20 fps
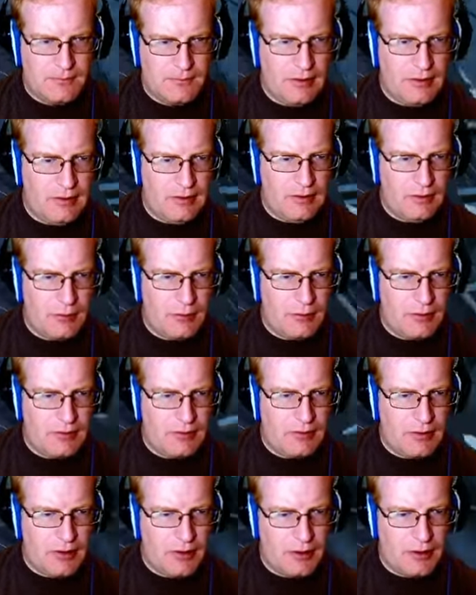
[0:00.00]
These
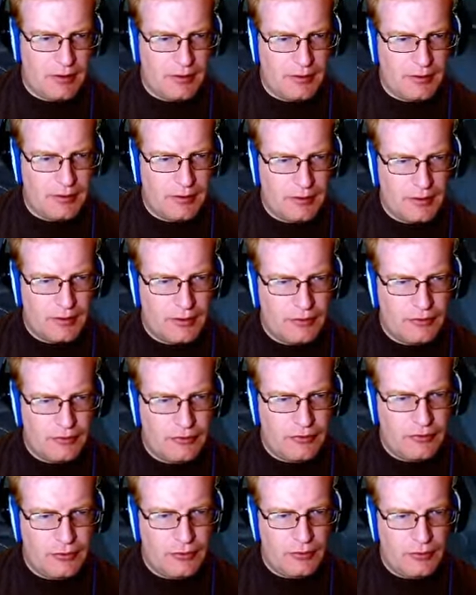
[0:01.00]
ones are
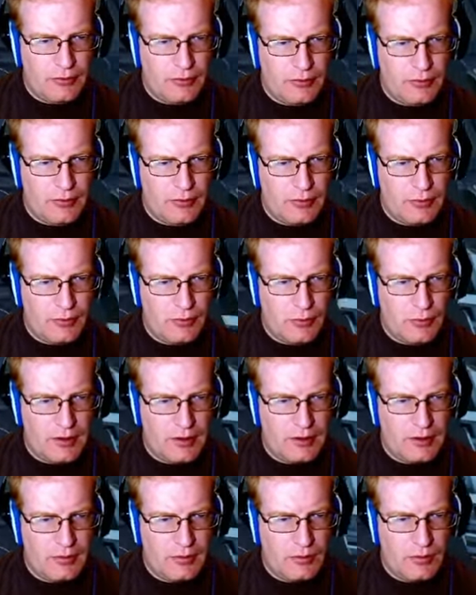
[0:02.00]
two,
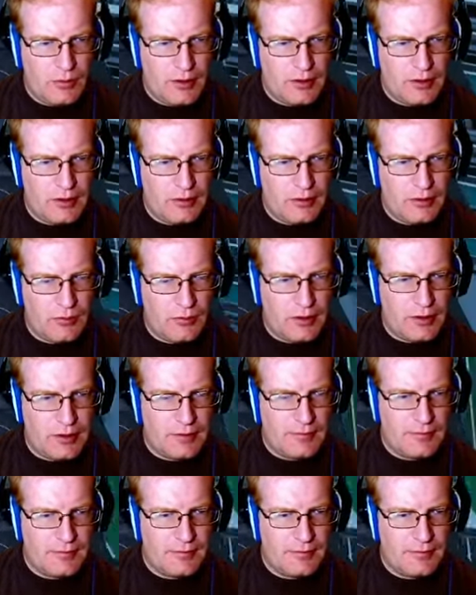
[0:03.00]
one, one, one.